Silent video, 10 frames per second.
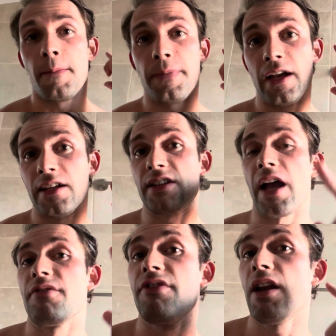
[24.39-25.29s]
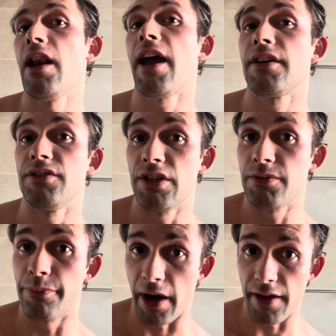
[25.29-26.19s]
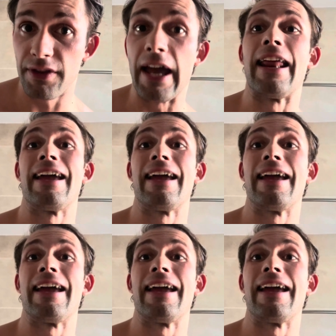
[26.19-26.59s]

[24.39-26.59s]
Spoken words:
because I really like this brand and